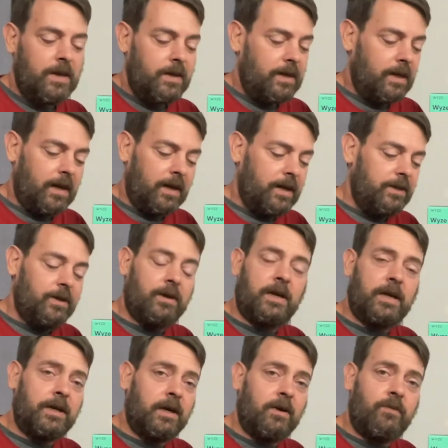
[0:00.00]
You can
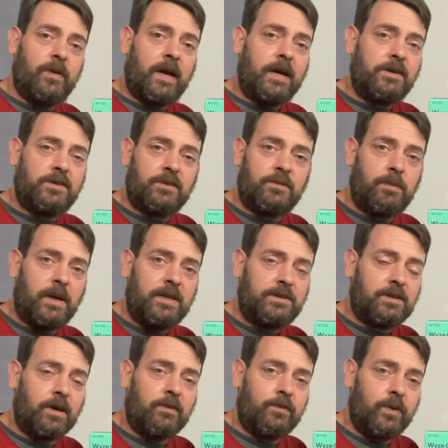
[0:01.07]
get notifications based
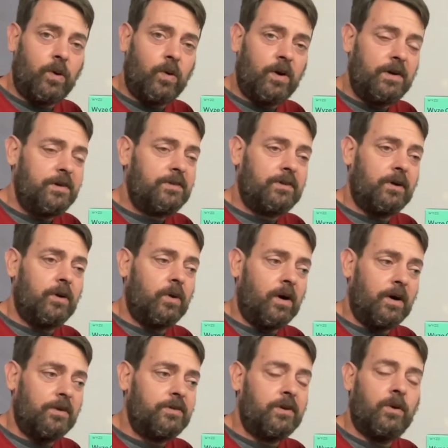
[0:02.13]
off noise. So
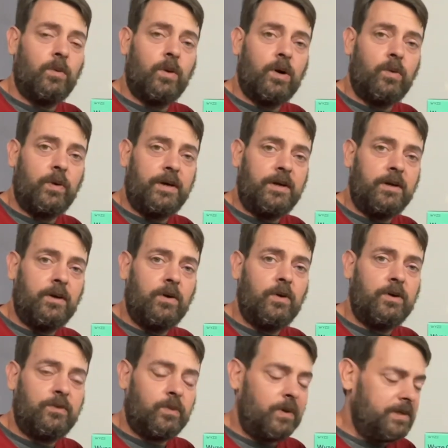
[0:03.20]
also what we do
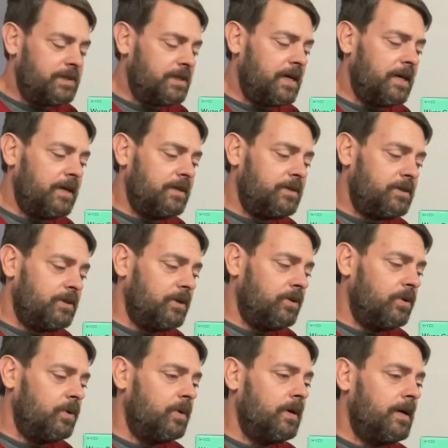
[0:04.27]
is we set it
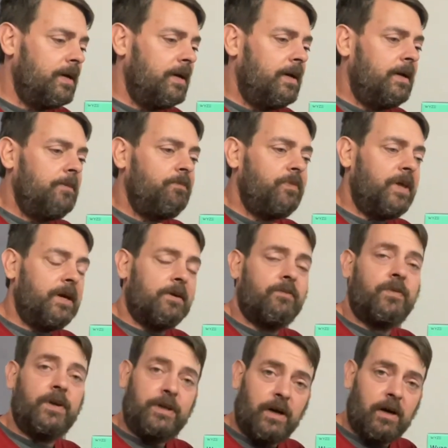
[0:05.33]
to,
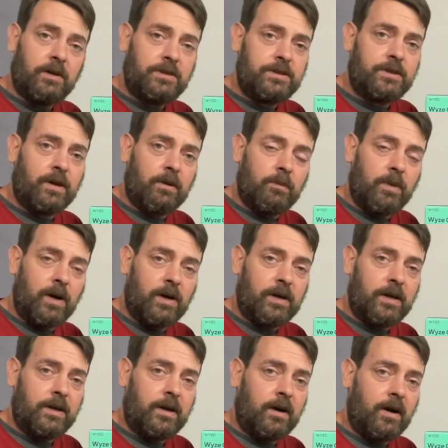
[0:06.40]
if the dogs start
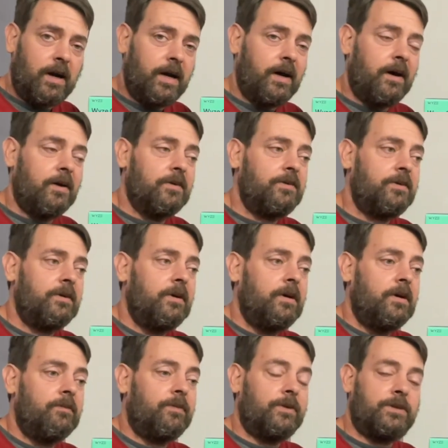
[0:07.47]
barking in our house
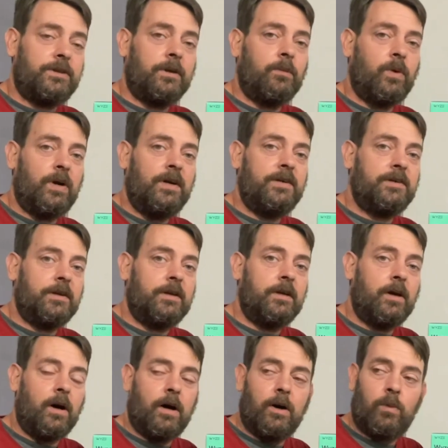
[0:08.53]
for some reason,
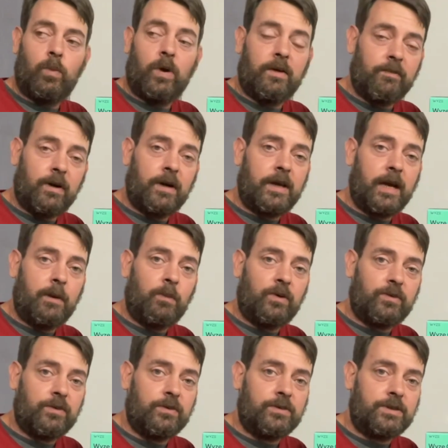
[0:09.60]
one of our
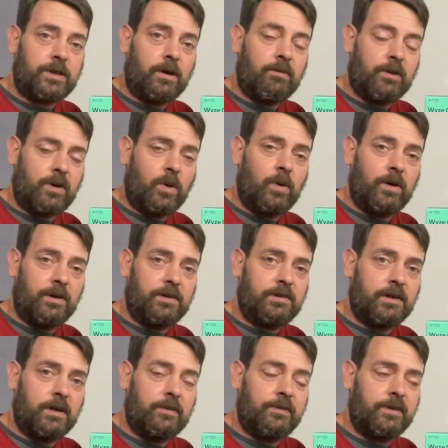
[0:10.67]
cameras will start recording,
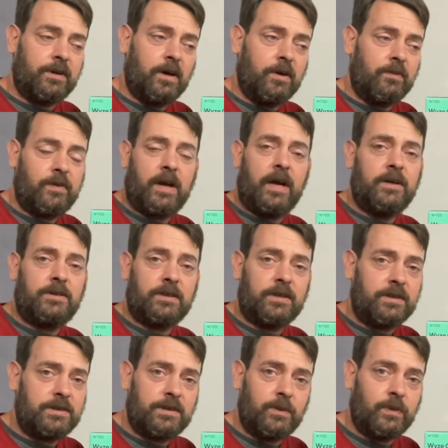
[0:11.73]
send us a notification,
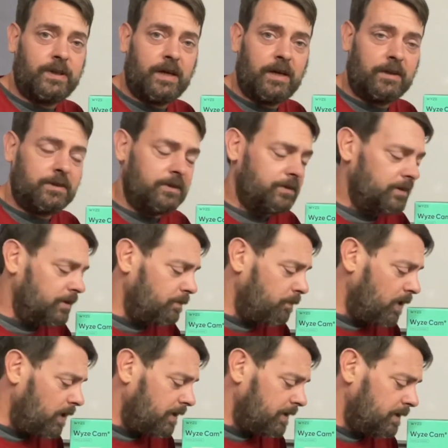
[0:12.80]
and see what the heck that they're
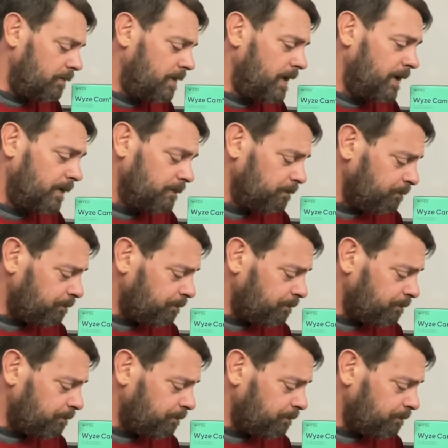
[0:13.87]
barking about.